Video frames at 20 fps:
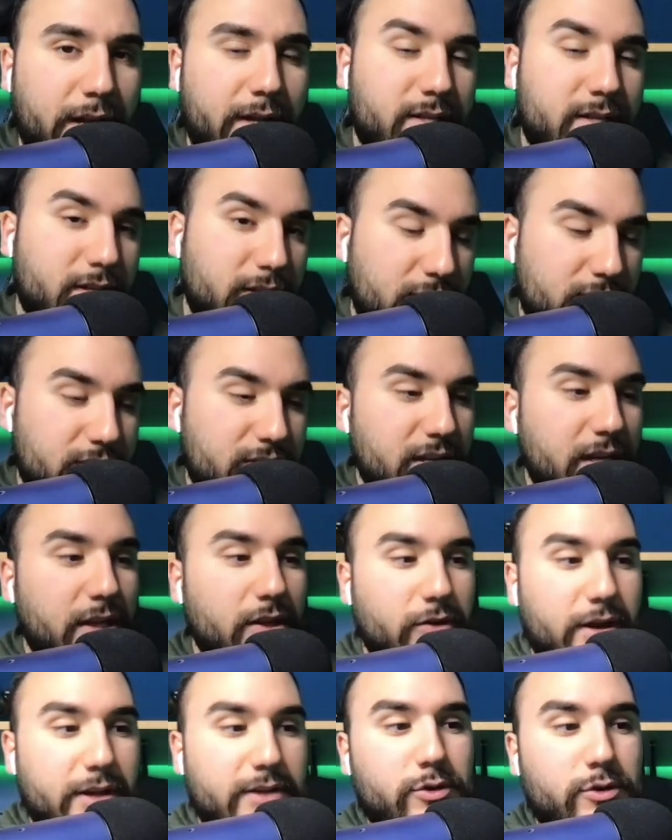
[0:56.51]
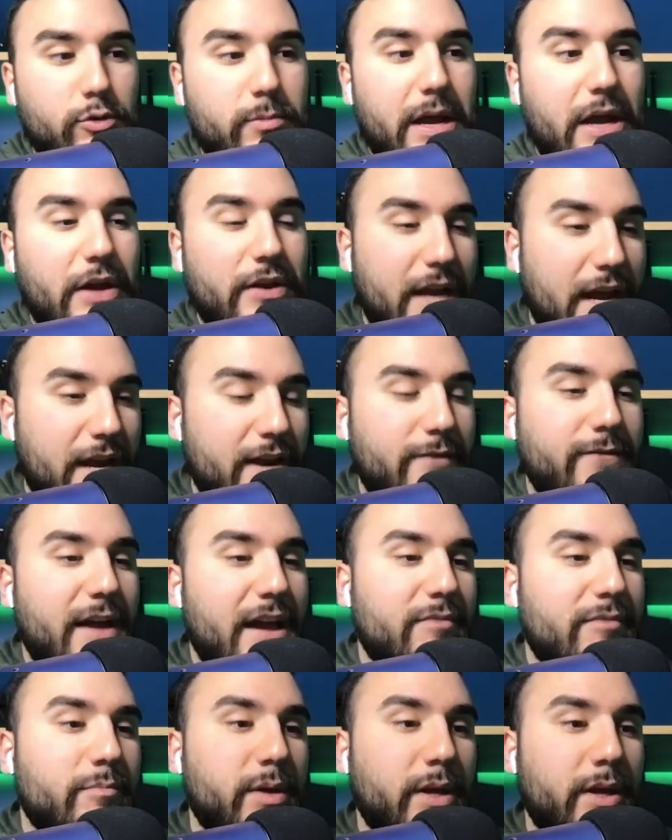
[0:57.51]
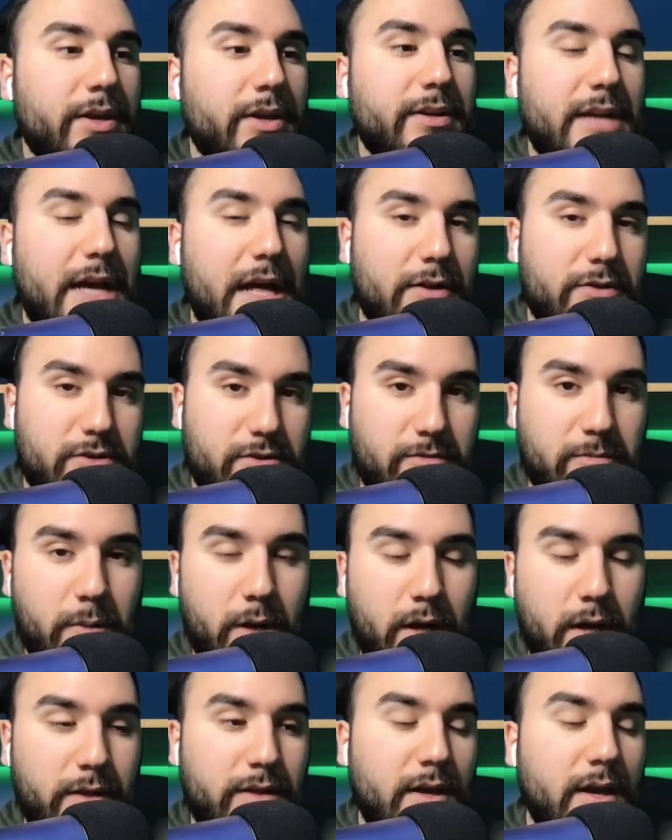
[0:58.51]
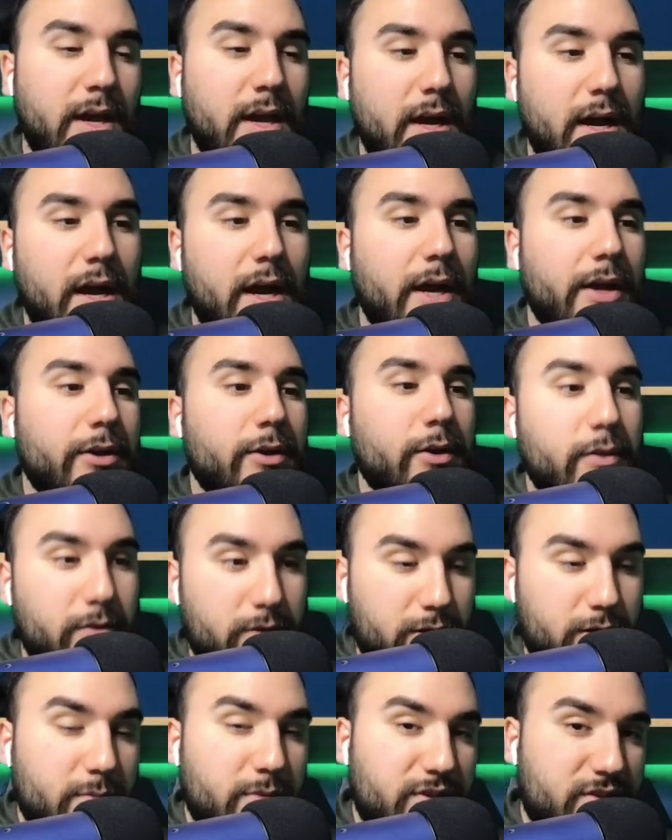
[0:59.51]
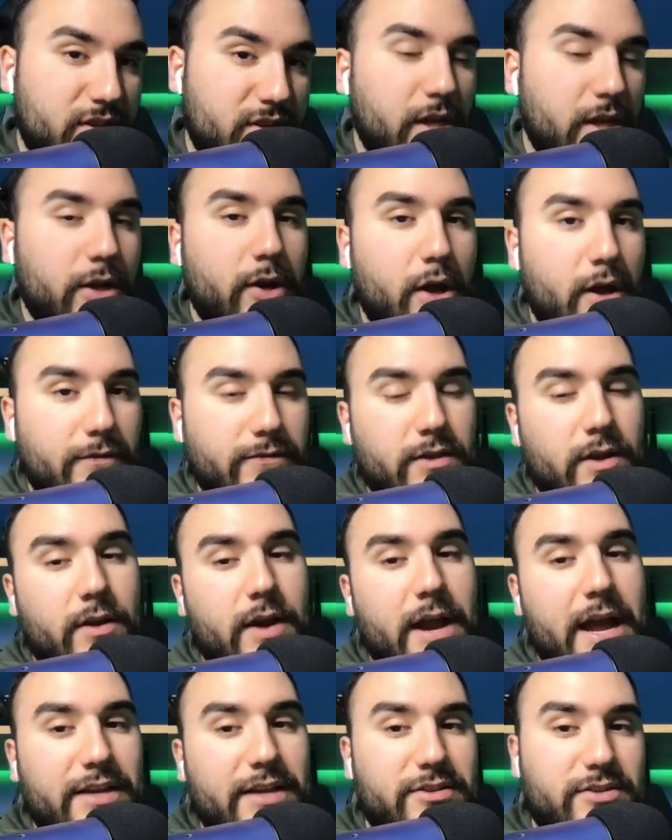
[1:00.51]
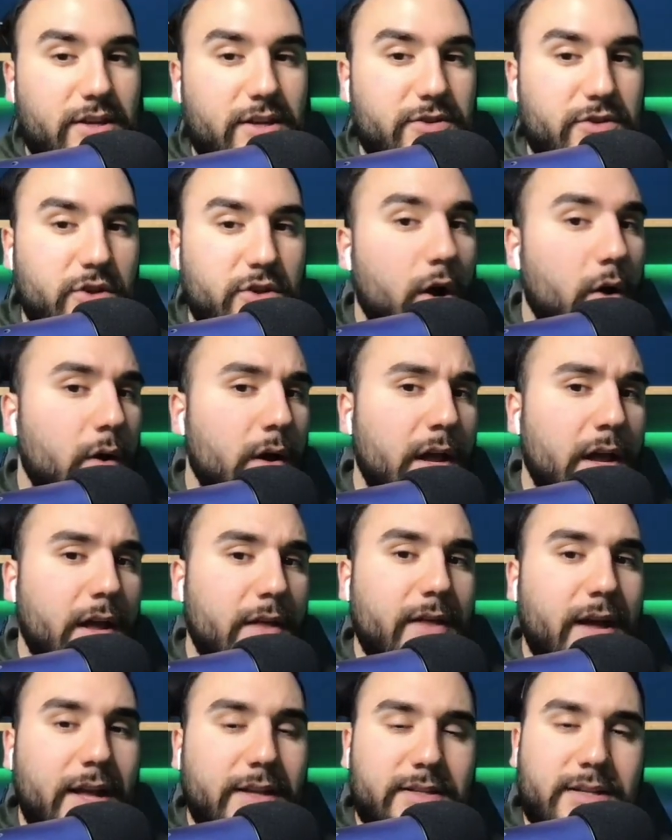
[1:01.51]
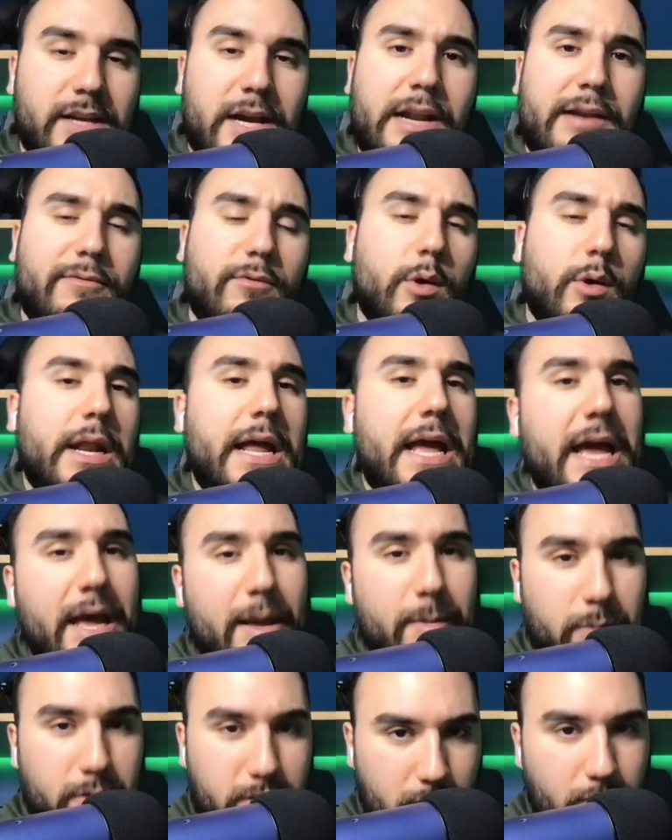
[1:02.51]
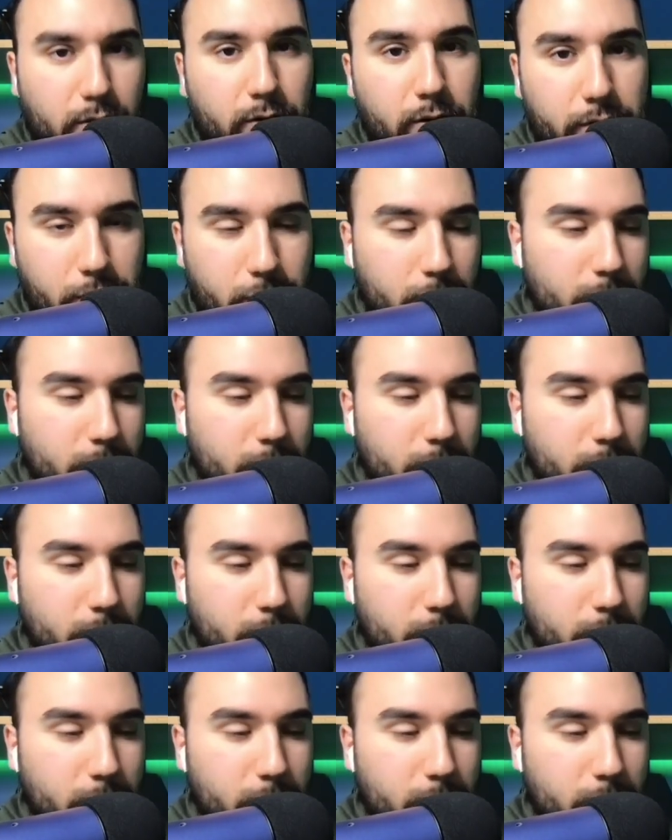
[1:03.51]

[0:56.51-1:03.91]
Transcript: It's going to accelerate to about $95 billion a month. Uh, you know, they're going to be selling off their assets. So that's kind of what happened earlier.